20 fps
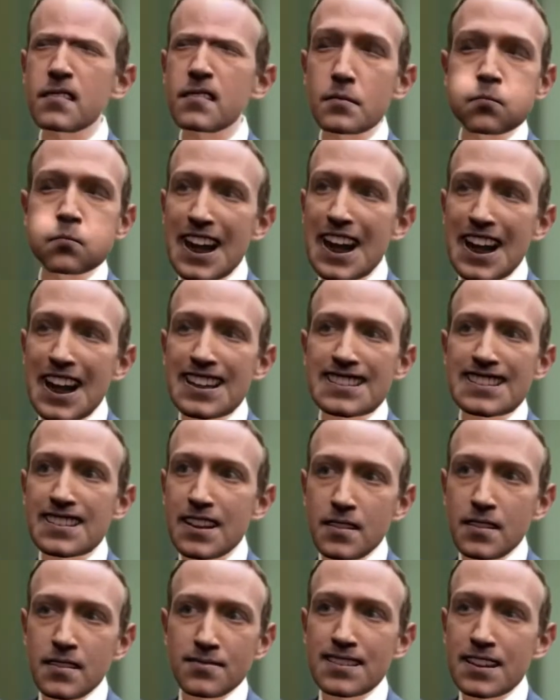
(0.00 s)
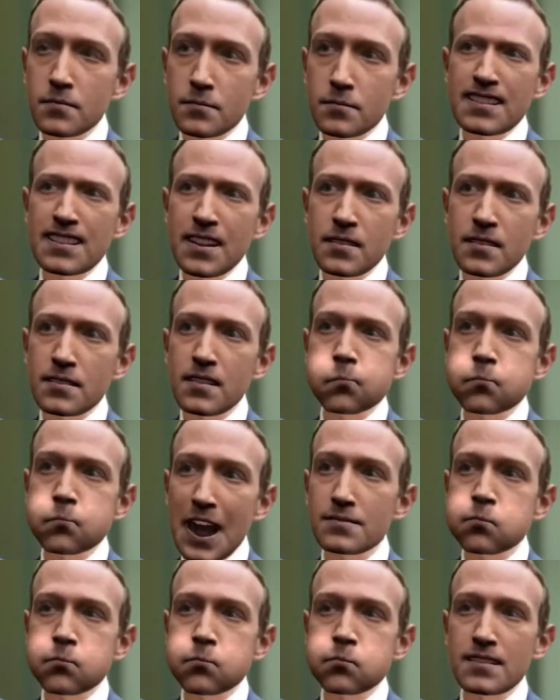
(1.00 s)
way, dude. We're too smart
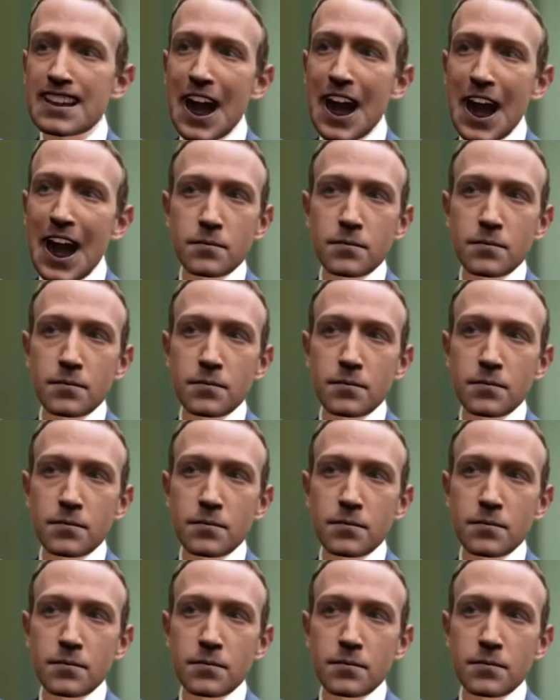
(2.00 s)
for them.